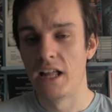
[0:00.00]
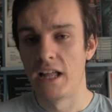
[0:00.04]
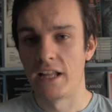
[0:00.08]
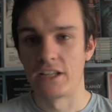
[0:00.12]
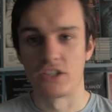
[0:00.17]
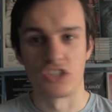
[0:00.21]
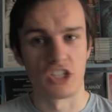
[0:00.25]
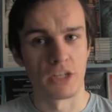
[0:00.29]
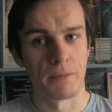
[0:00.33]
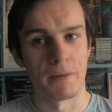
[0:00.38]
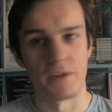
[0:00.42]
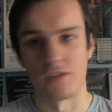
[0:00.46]

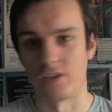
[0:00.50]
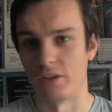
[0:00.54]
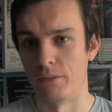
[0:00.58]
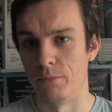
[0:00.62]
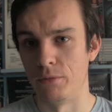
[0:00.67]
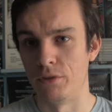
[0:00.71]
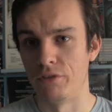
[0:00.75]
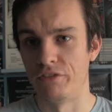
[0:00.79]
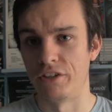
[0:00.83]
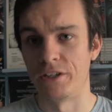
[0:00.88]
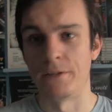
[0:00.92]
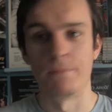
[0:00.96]
Just depends on the
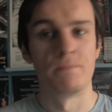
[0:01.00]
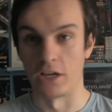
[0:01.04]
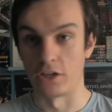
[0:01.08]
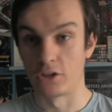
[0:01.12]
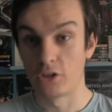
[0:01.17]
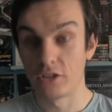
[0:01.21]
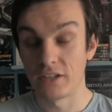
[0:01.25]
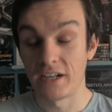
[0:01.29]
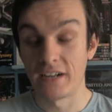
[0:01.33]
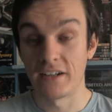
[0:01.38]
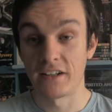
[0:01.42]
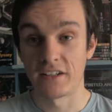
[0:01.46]
movie. A
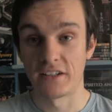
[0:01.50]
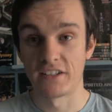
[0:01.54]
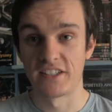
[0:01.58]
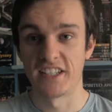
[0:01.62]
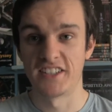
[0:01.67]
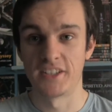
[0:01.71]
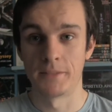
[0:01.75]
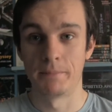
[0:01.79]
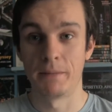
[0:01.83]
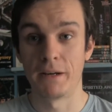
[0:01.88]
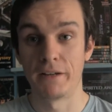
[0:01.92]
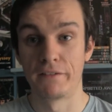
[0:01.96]
good ending is
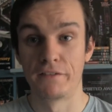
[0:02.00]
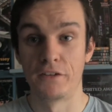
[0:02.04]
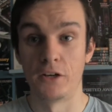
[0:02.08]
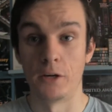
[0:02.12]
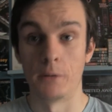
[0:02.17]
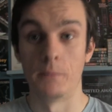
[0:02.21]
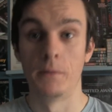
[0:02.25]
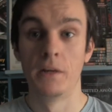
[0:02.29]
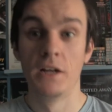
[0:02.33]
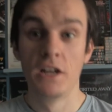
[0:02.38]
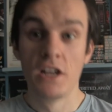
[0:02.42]
a bad film.